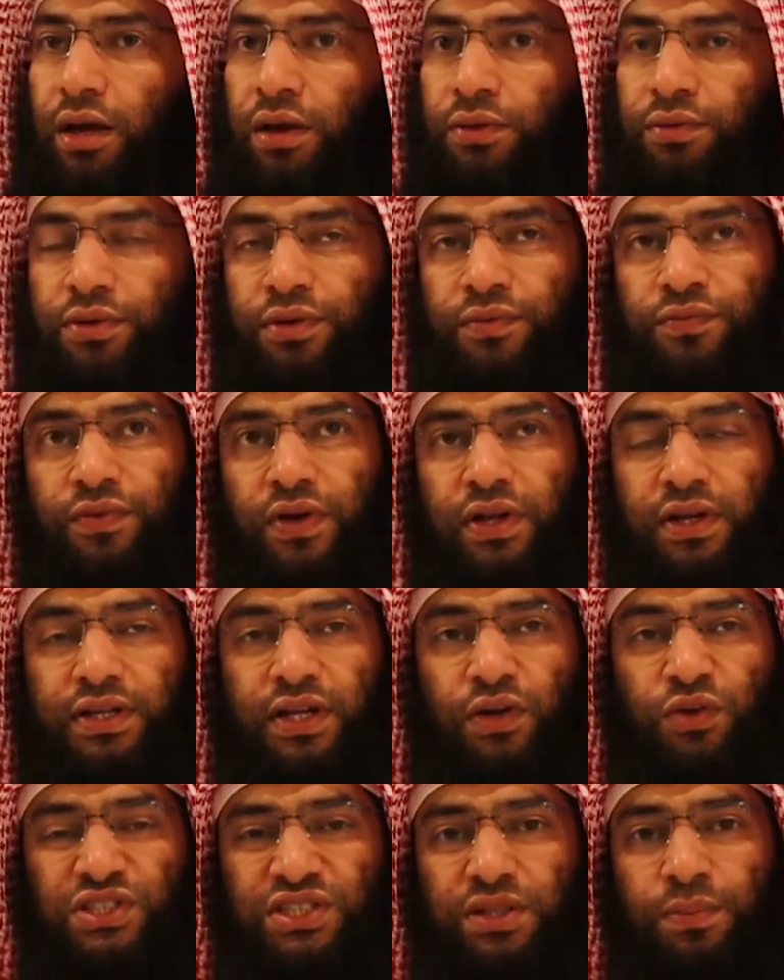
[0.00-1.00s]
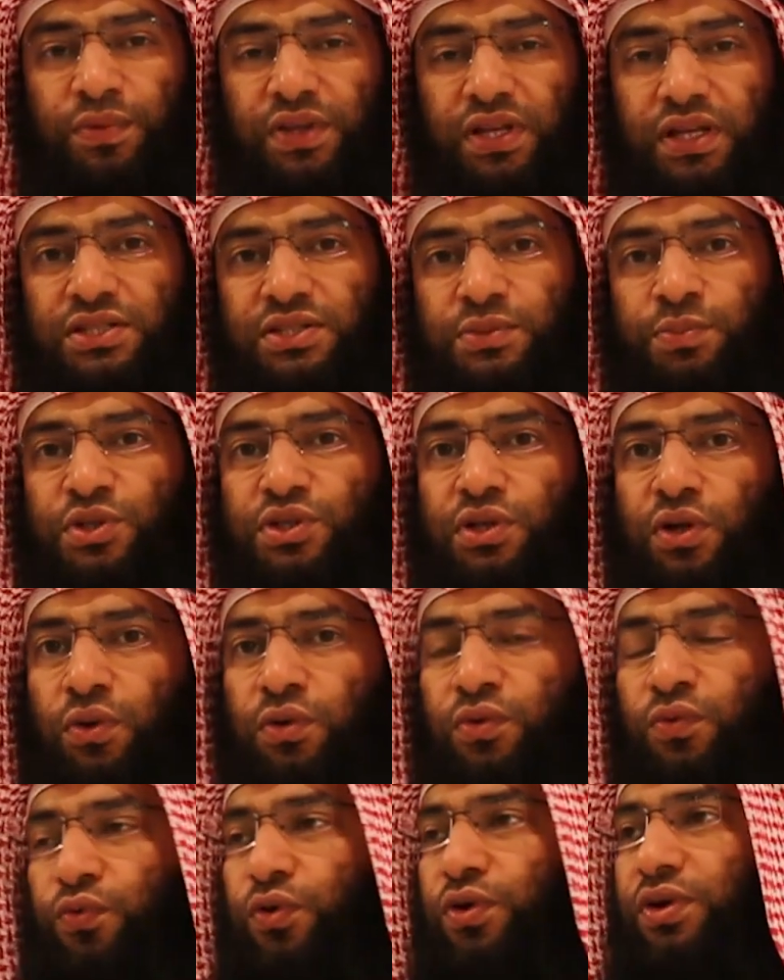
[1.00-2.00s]
Other invalidators, something special
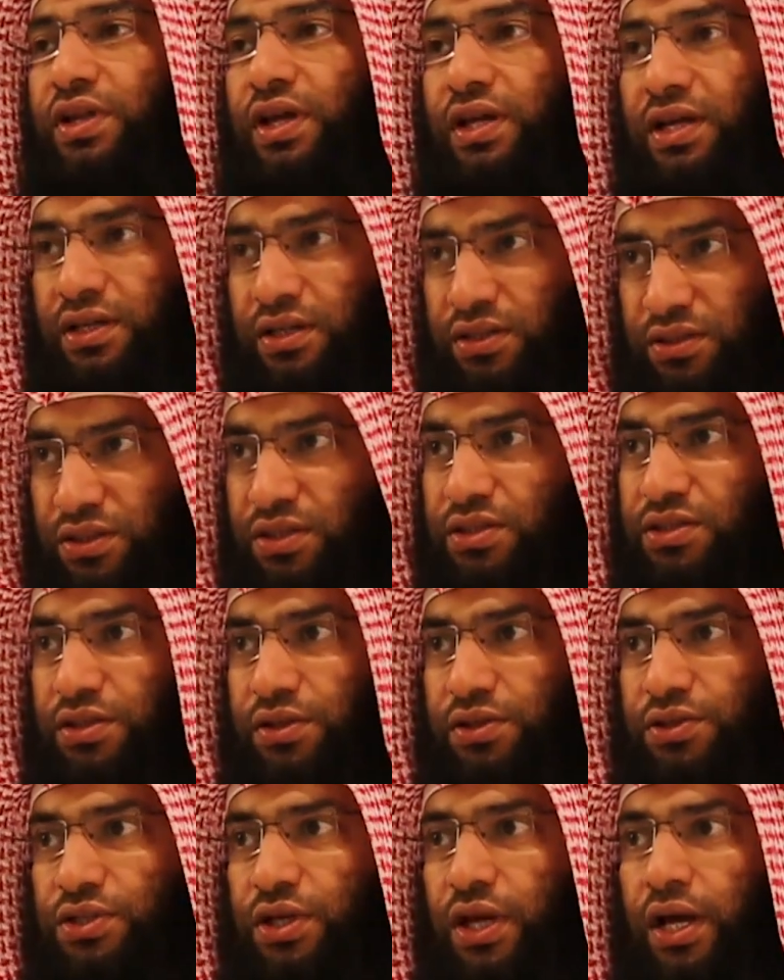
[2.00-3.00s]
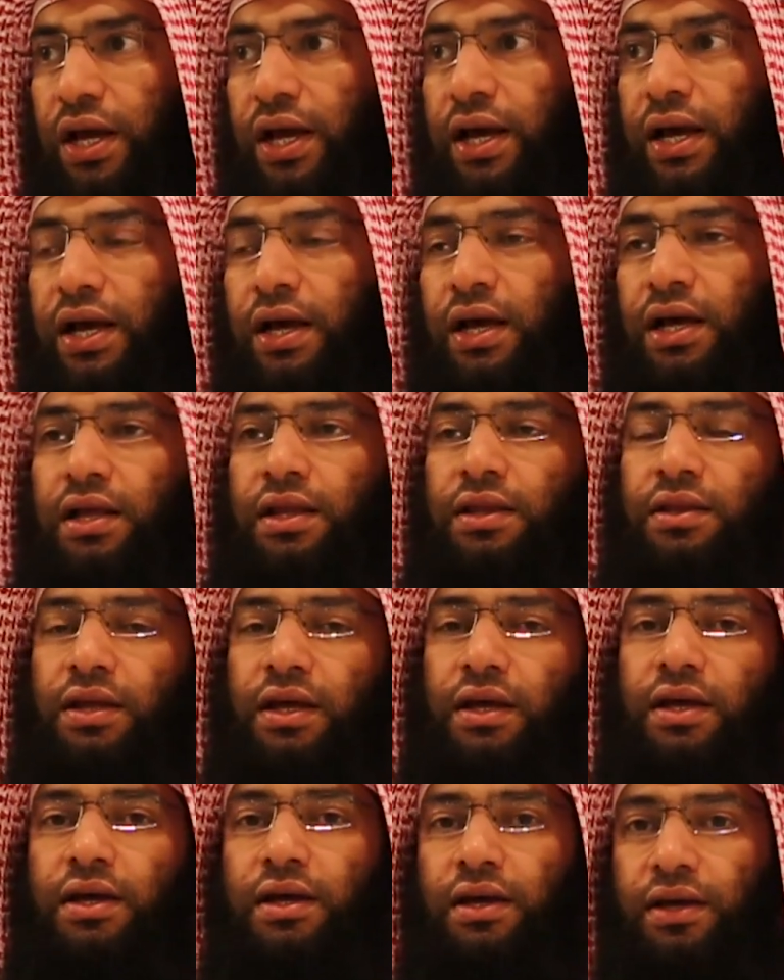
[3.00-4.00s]
only for the sisters. Mm. Uh,
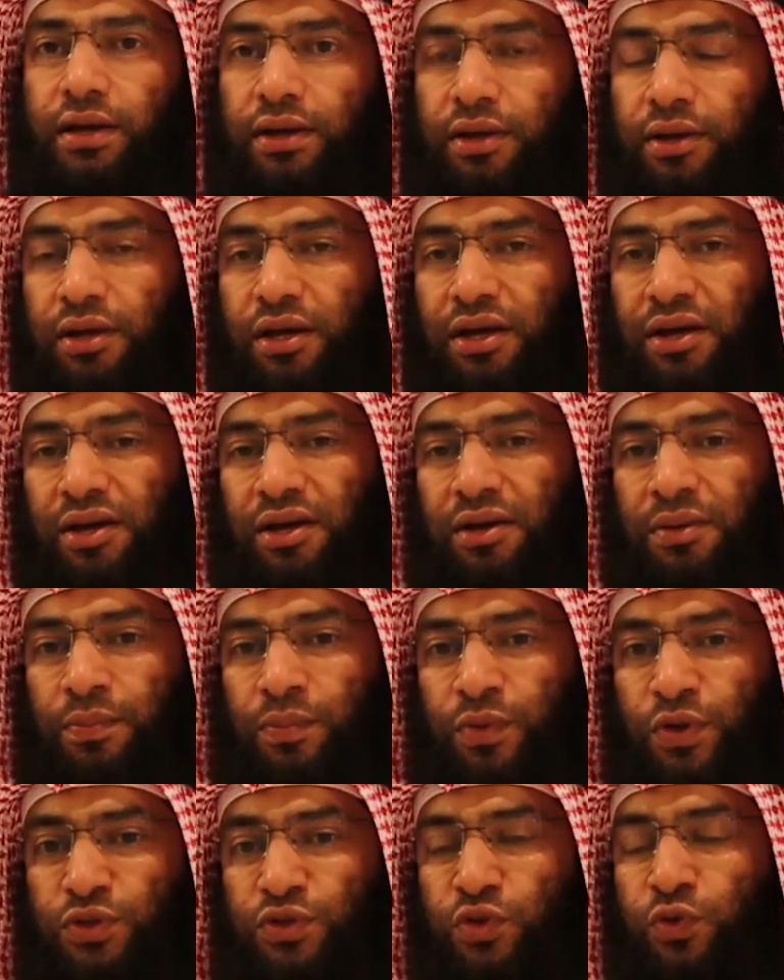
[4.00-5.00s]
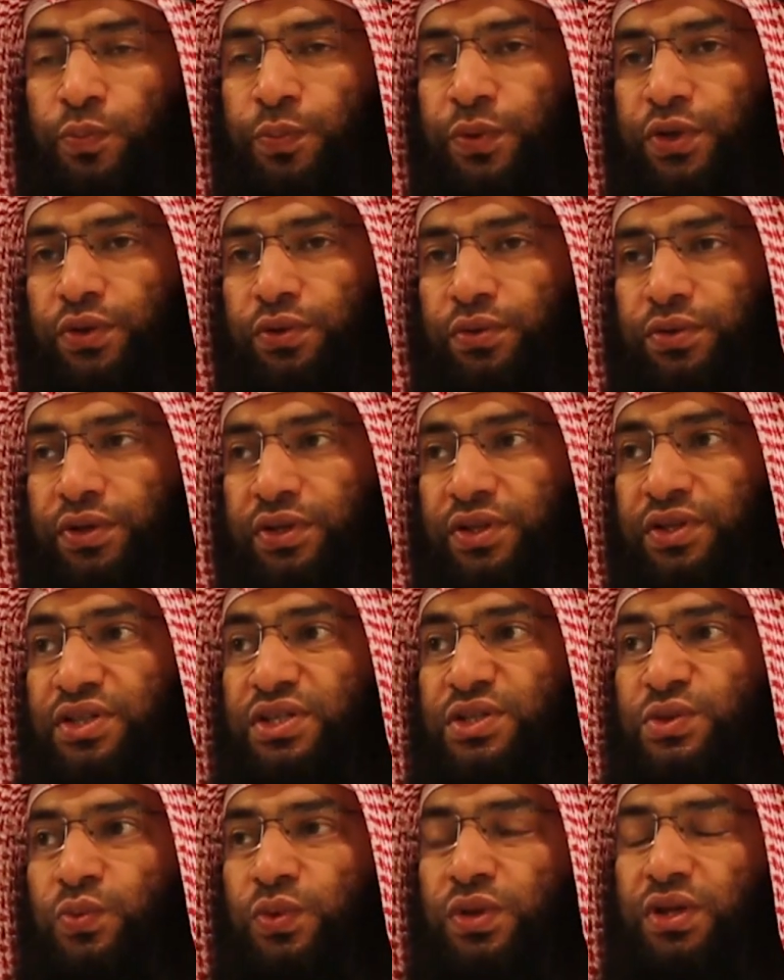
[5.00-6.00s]
the menstrual period,
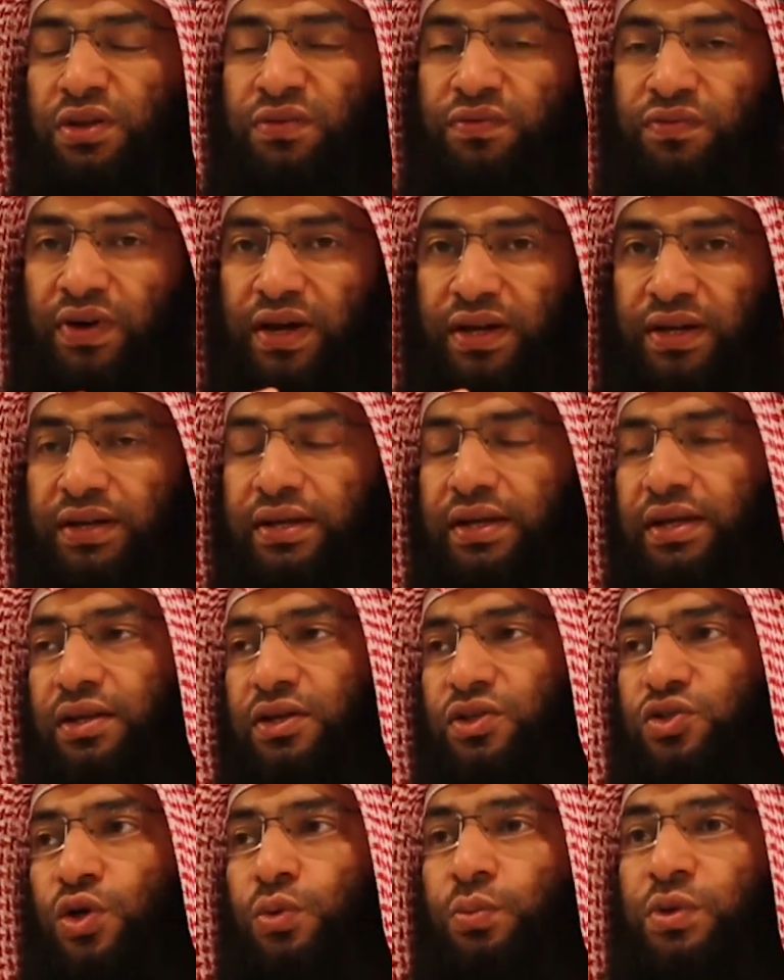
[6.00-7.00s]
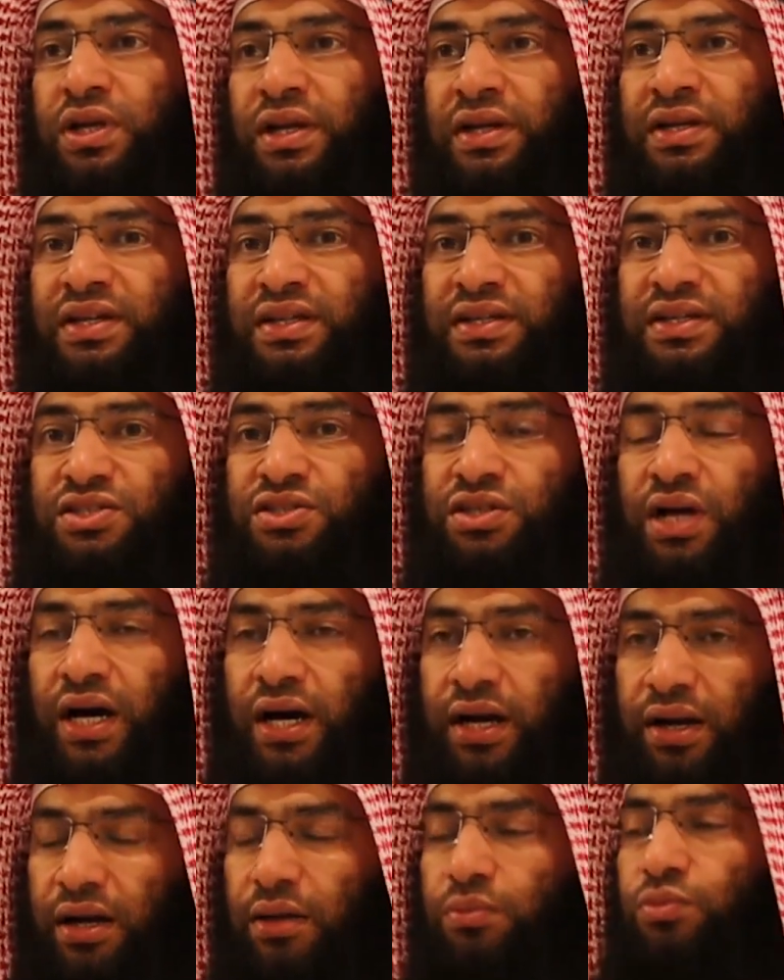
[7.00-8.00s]
this will invalidate the sawm, and it is
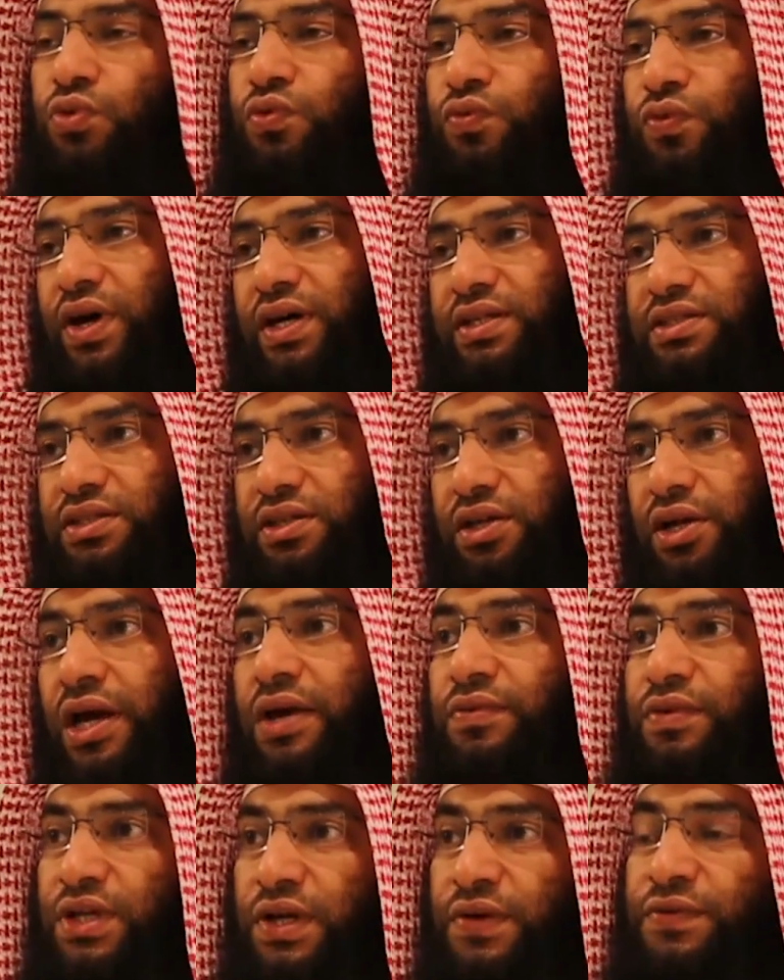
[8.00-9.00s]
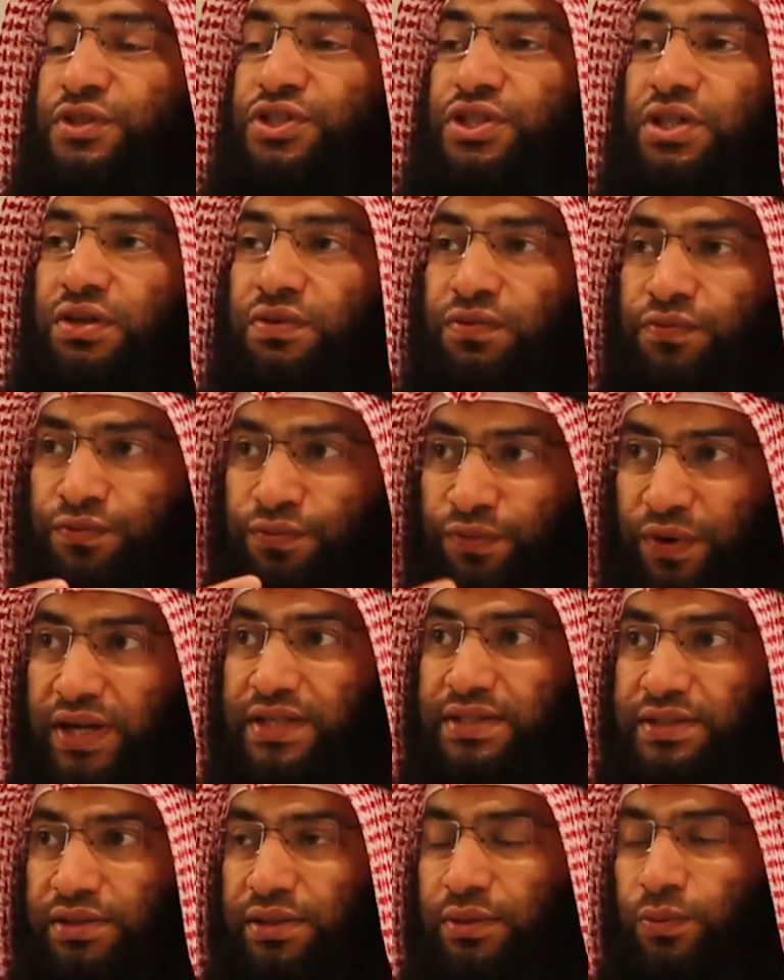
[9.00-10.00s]
haram to fast. Even if she
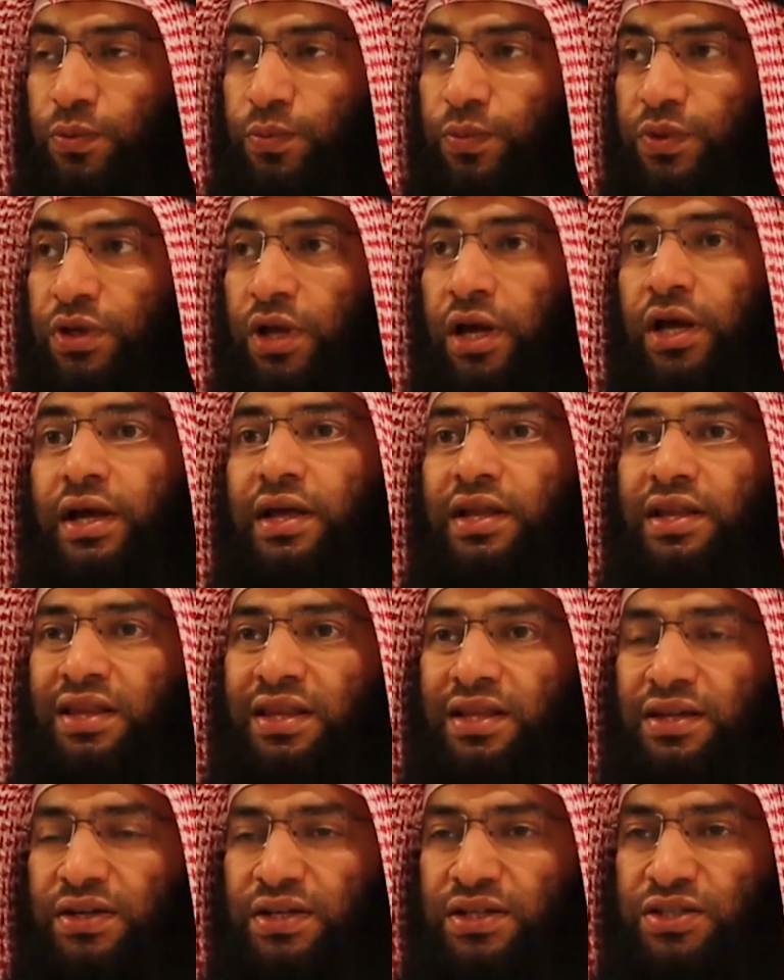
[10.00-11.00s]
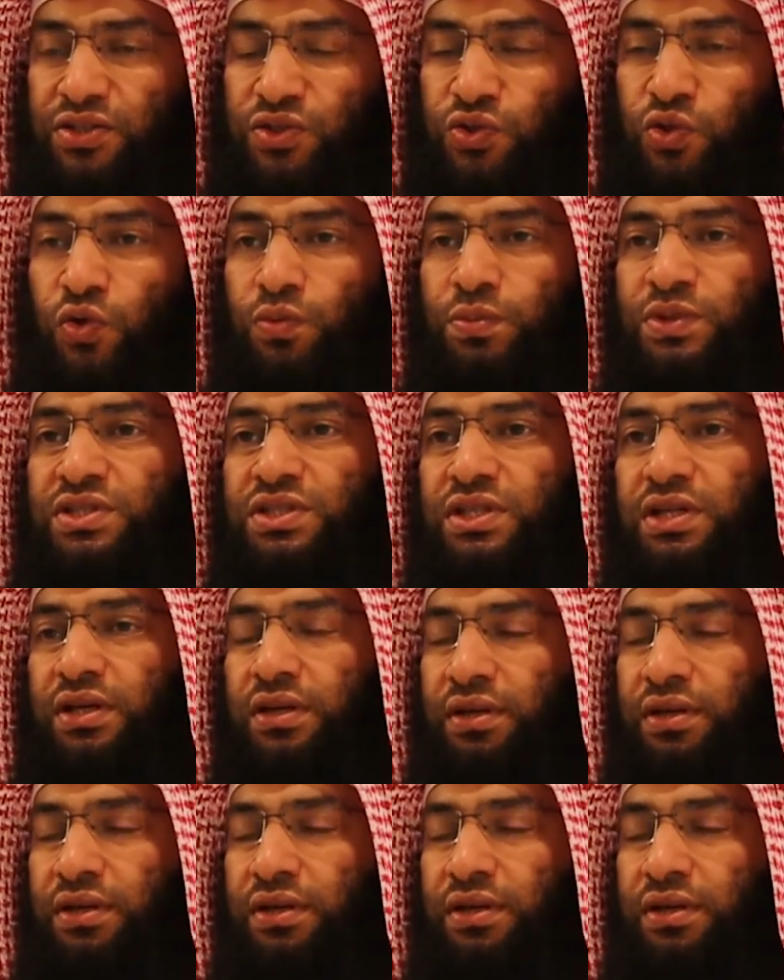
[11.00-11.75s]
fasts, the woman, the sawm is